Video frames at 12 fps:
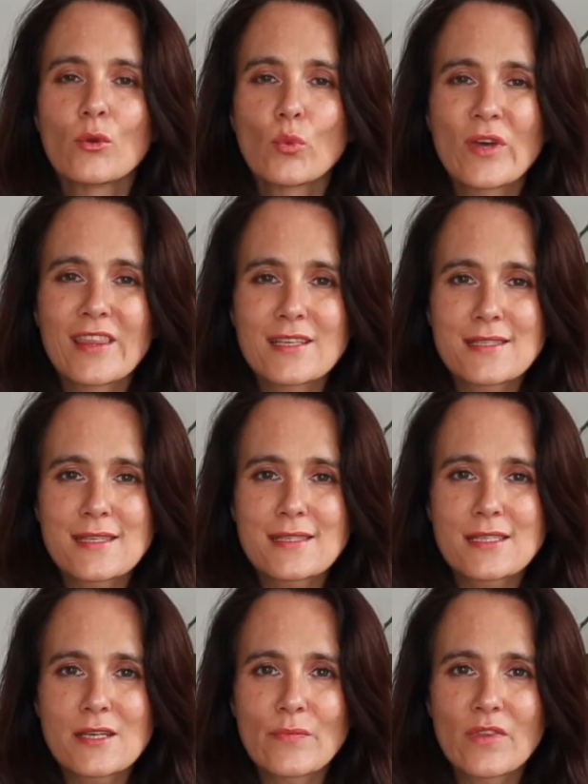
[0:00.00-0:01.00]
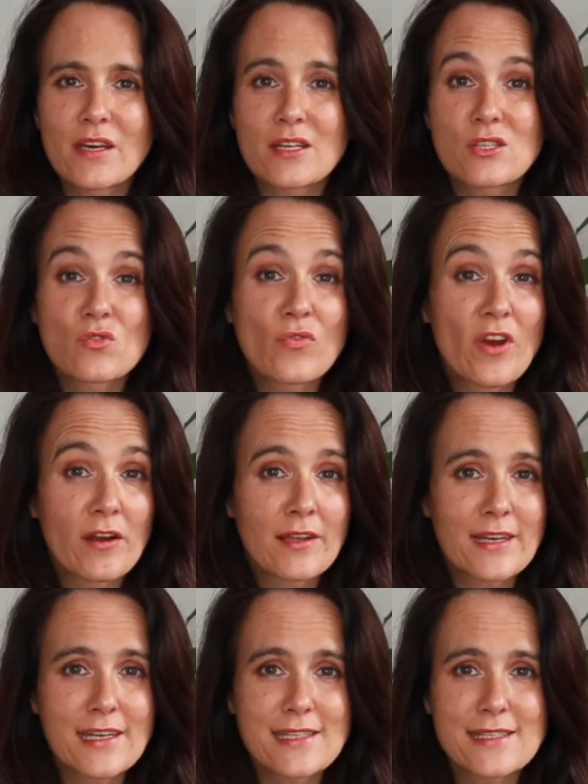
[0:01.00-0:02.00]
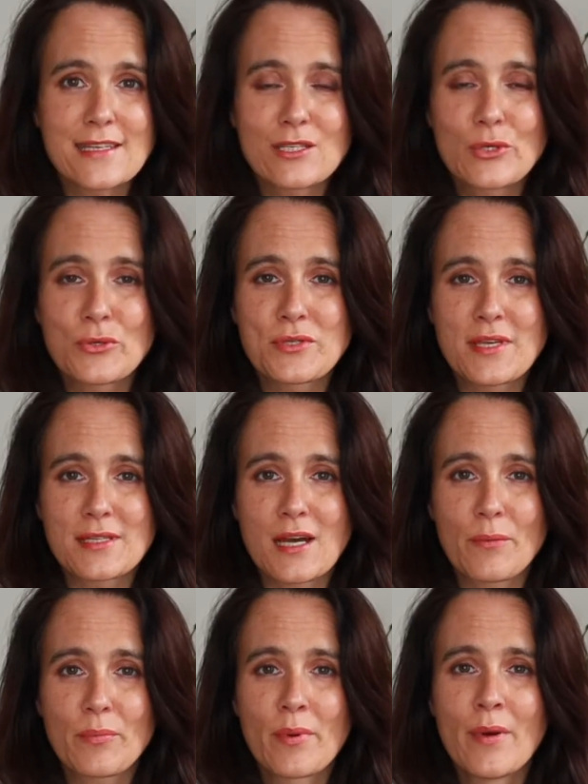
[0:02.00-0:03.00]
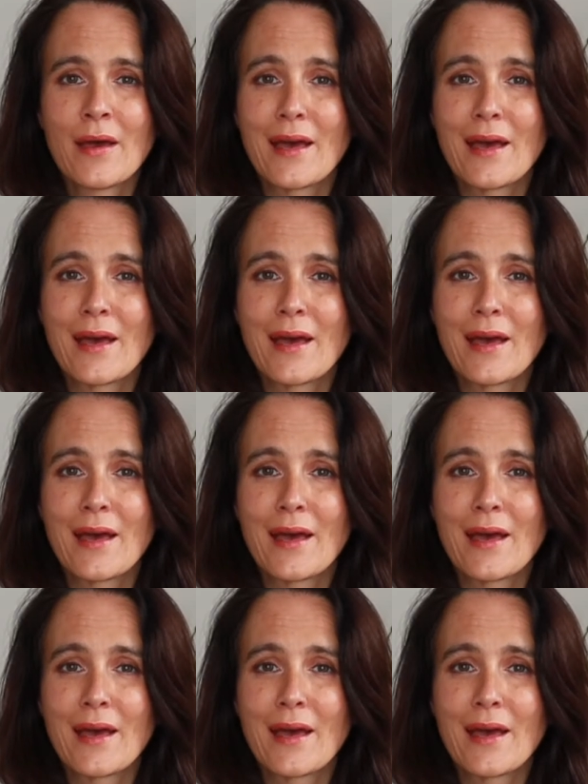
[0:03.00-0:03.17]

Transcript: with a system that is fairly easy to set up